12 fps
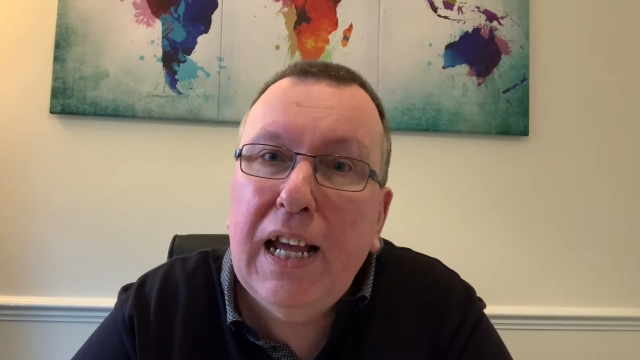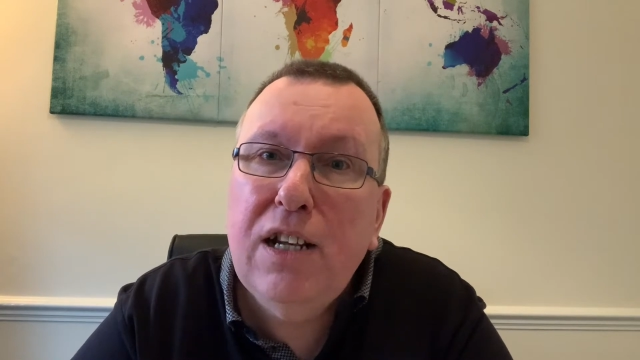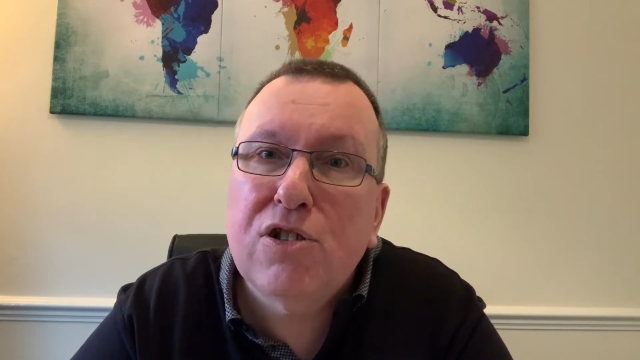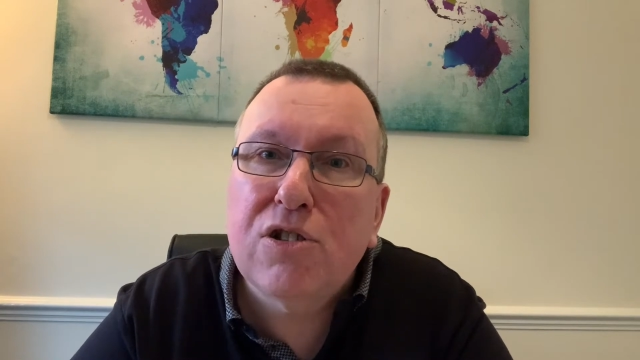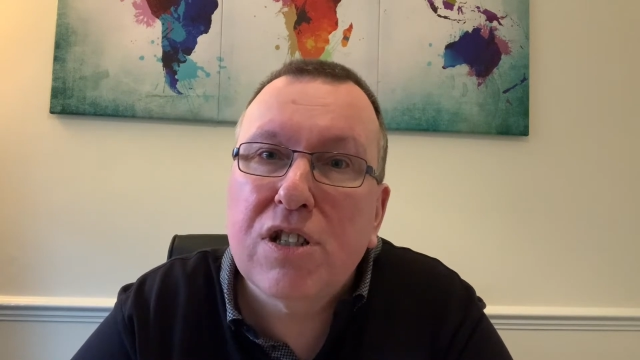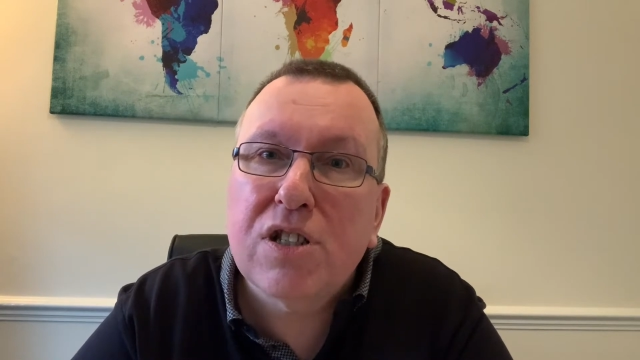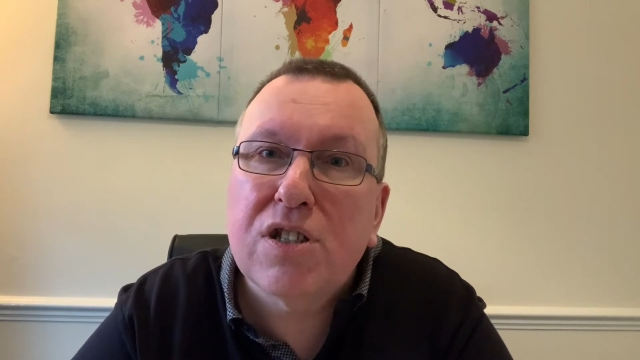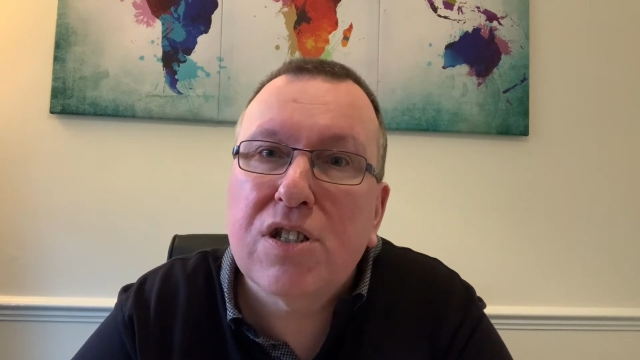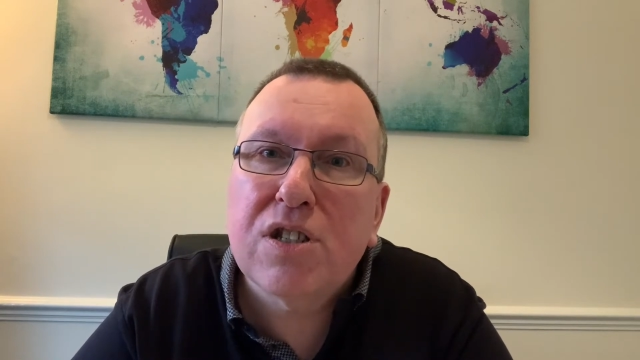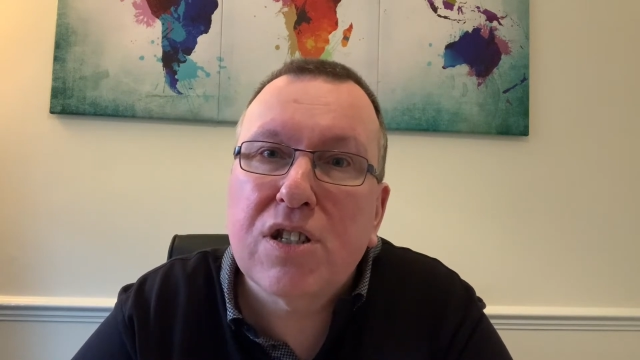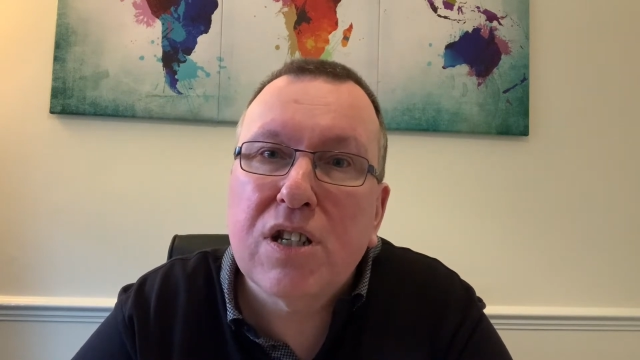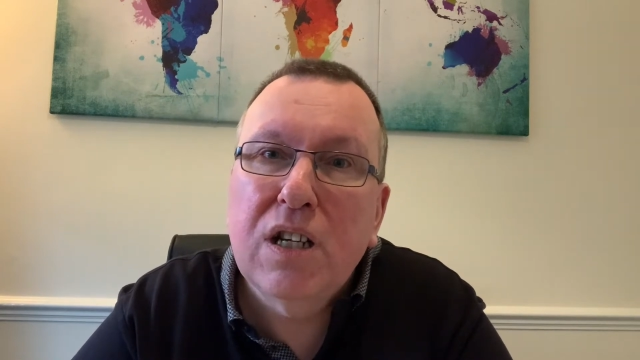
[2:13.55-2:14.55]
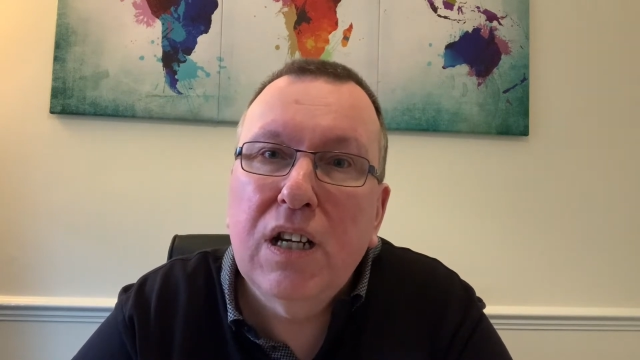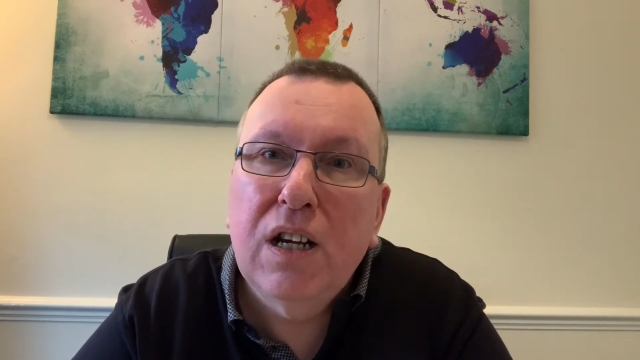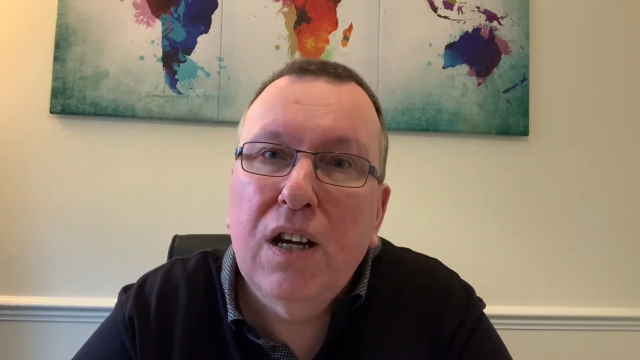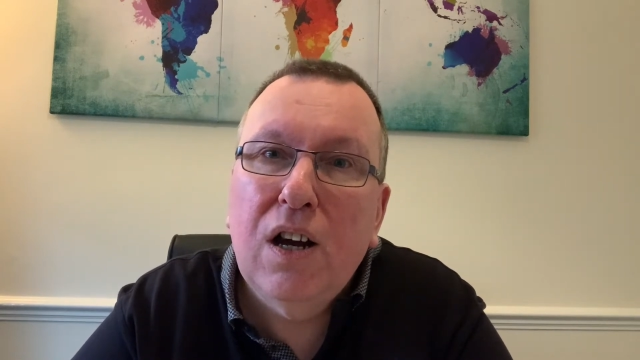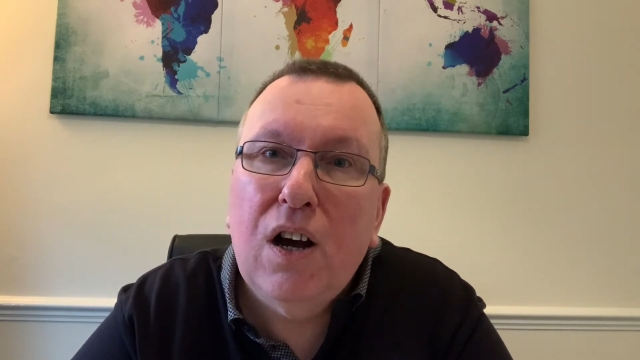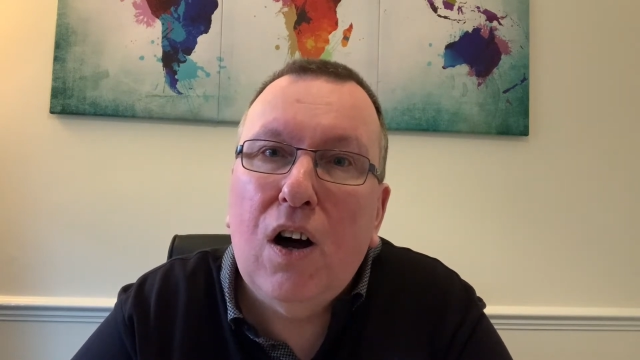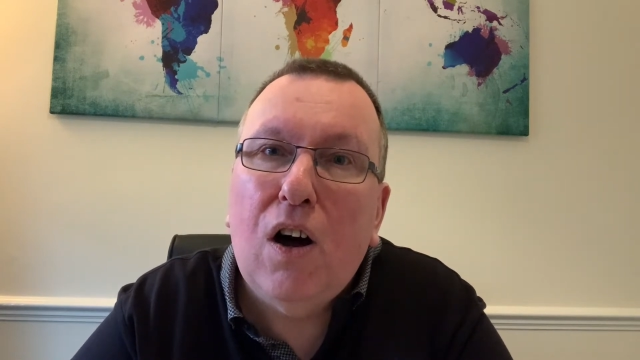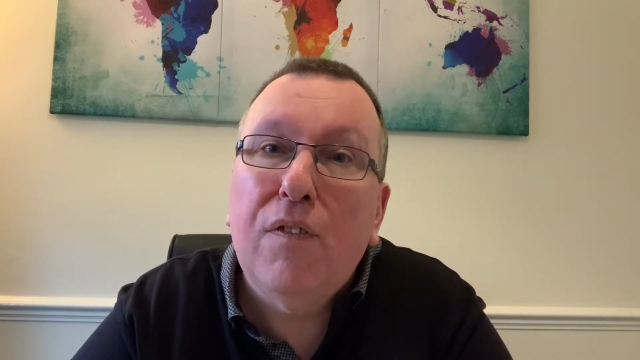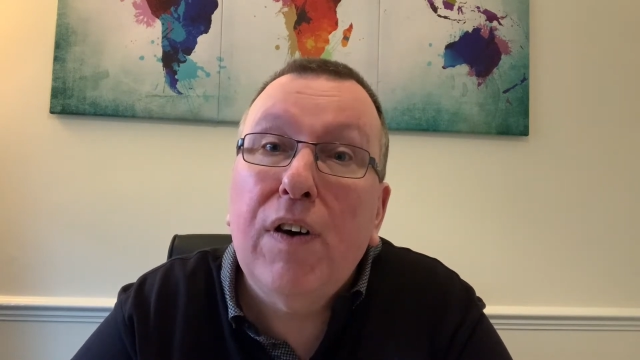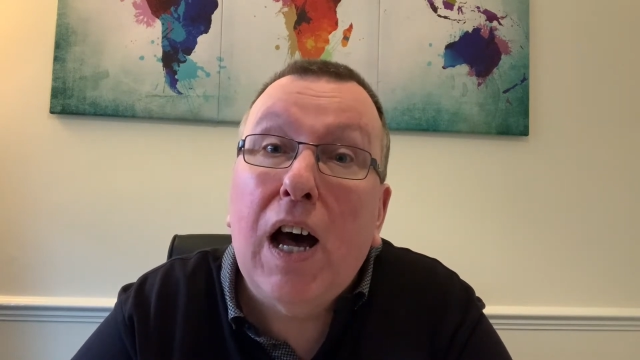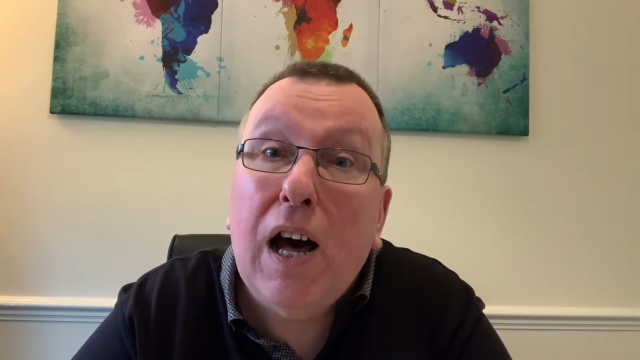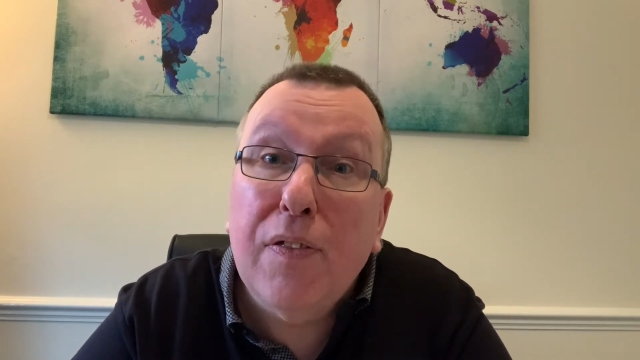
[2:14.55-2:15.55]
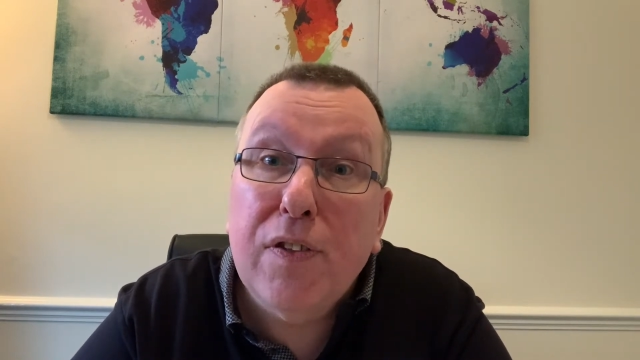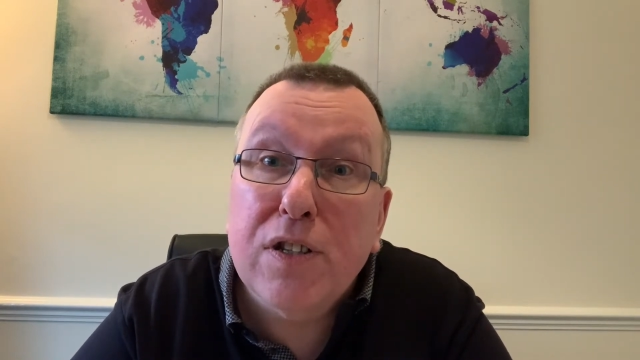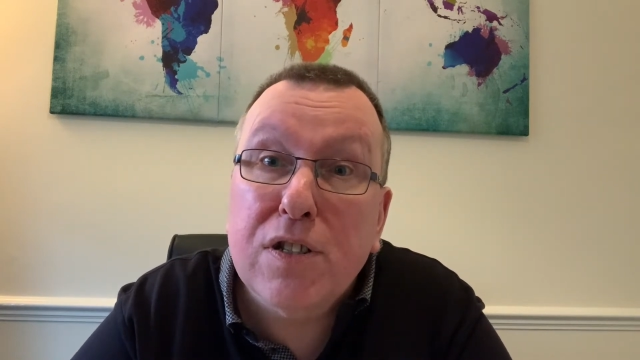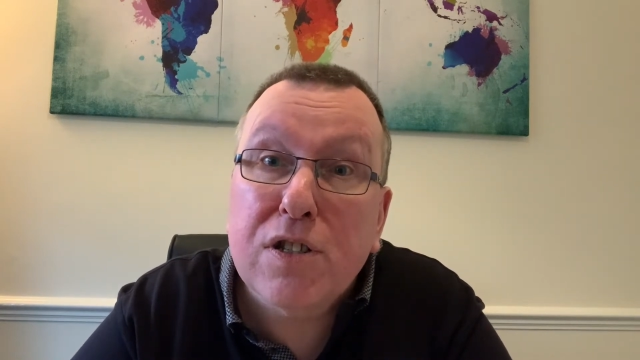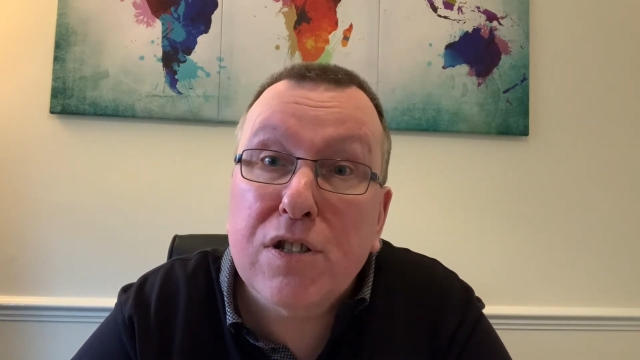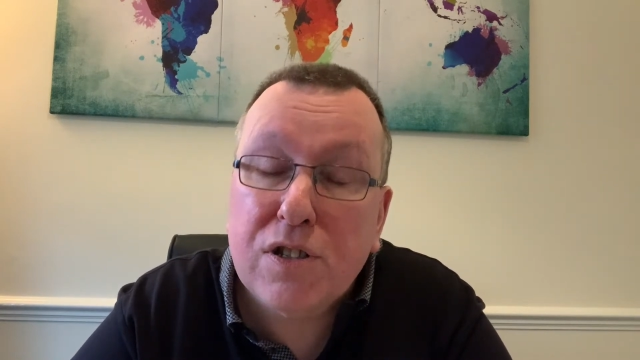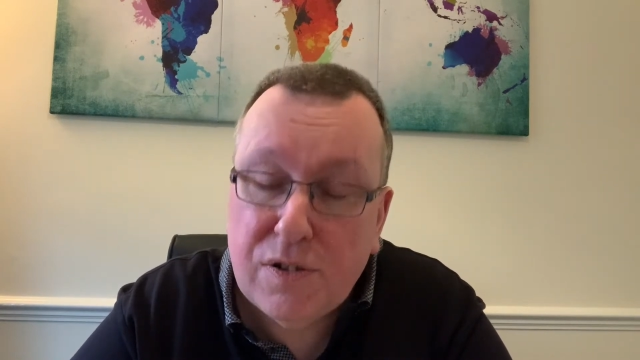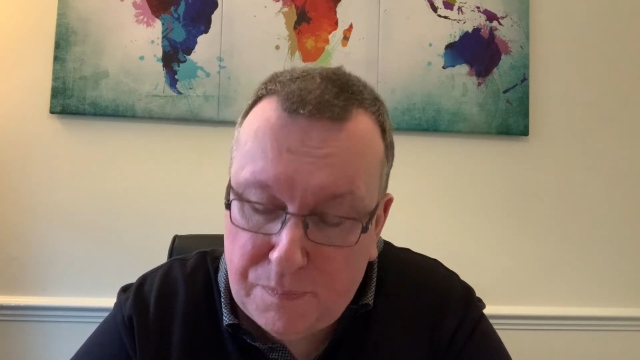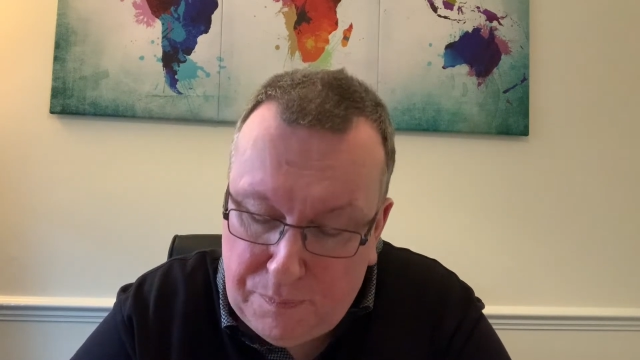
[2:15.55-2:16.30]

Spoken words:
interests of others.